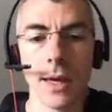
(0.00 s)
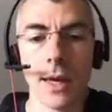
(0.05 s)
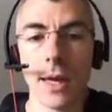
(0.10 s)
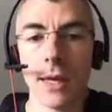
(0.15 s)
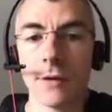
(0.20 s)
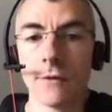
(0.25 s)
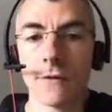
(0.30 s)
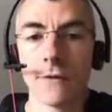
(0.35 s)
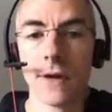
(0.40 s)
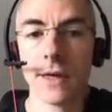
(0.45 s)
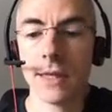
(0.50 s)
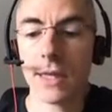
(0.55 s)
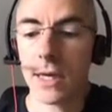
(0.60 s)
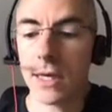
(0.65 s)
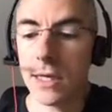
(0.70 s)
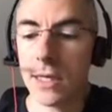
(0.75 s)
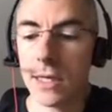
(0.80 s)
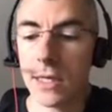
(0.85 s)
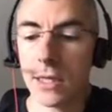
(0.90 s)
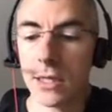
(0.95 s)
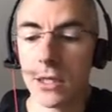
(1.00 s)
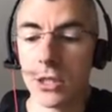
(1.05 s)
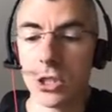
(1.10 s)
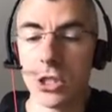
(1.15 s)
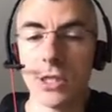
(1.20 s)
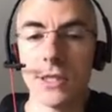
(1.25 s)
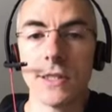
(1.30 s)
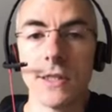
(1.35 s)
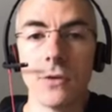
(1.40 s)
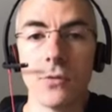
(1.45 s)
And finally,
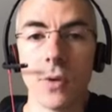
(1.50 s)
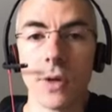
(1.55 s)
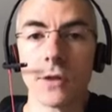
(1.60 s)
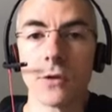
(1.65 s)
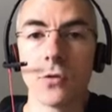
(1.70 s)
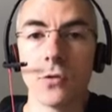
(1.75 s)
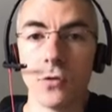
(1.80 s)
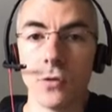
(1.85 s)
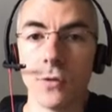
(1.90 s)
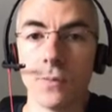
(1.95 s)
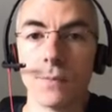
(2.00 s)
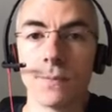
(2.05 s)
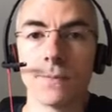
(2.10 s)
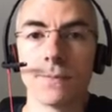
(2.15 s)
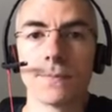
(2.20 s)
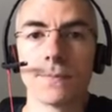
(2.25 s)
G C went good.